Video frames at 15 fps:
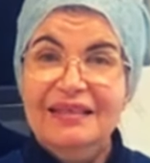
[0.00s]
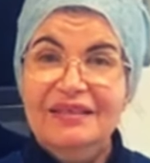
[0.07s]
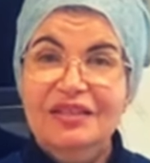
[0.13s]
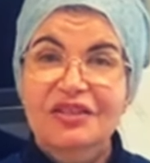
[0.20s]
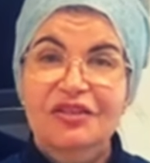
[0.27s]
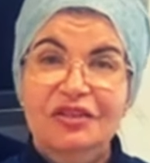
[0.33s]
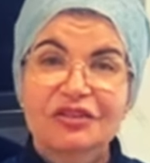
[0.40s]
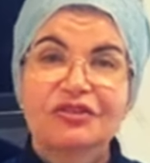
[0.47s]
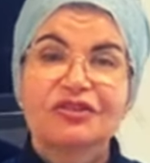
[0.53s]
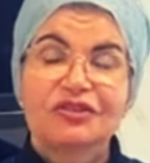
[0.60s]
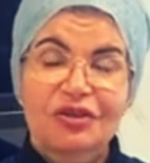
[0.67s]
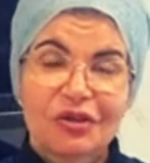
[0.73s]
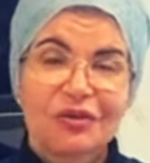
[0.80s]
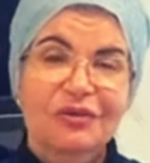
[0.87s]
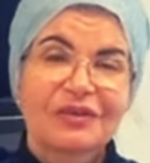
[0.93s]
they don't
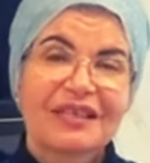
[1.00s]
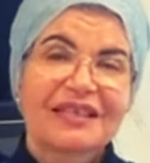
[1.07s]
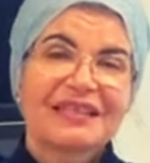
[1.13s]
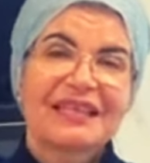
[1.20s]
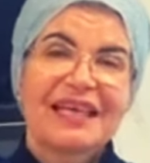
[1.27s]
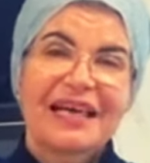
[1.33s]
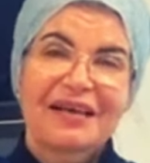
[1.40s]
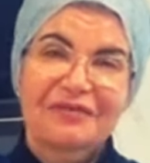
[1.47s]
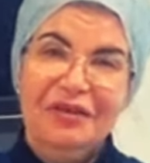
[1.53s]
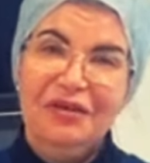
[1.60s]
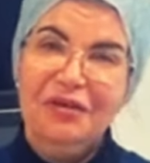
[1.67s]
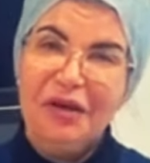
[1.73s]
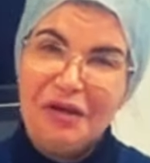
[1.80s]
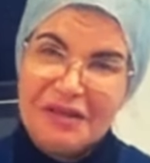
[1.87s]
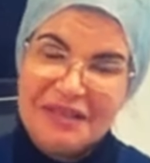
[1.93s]
know that they have a
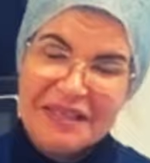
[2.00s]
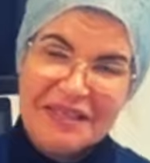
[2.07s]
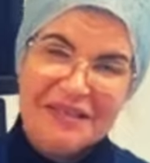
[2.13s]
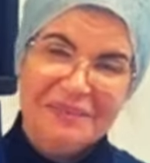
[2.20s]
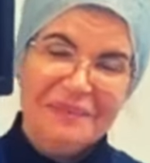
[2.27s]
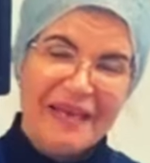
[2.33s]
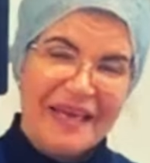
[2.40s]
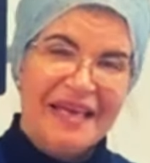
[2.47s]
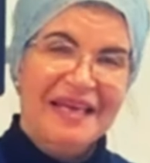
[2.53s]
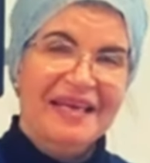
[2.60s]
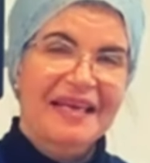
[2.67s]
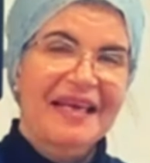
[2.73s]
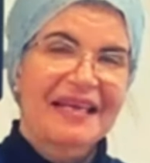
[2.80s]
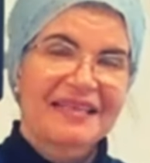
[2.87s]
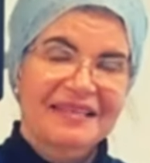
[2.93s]
coccyx pain
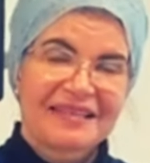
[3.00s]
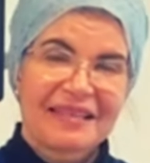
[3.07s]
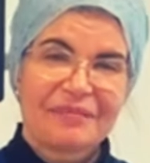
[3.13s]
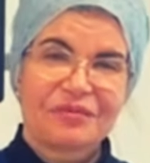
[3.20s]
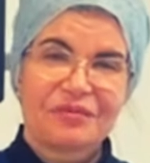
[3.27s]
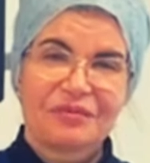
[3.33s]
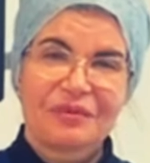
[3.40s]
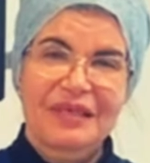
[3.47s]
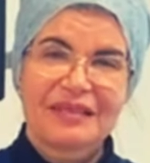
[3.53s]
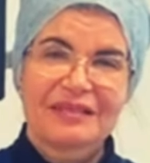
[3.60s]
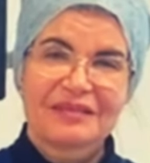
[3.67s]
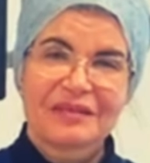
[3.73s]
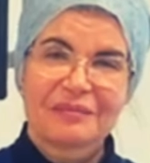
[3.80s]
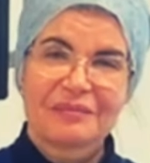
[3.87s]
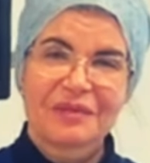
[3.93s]
except when
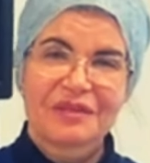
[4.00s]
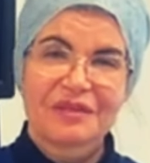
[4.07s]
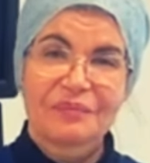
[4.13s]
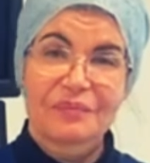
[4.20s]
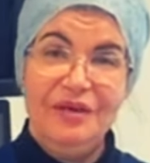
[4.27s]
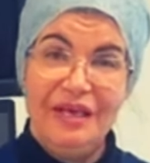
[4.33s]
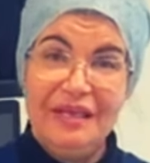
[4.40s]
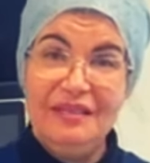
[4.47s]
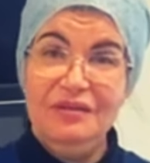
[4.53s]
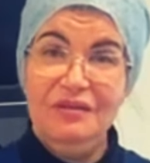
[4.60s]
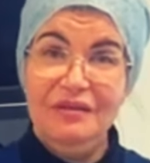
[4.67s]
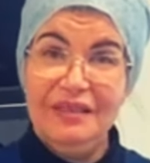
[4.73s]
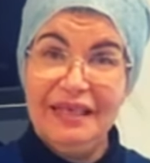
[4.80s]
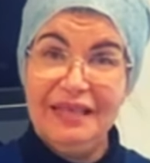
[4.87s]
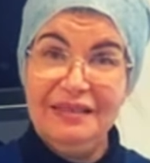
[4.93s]
somebody press
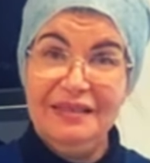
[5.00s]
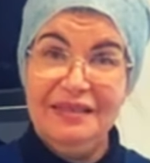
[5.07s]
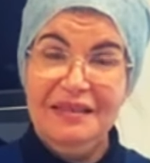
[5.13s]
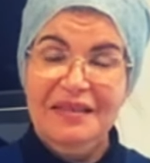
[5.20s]
on it.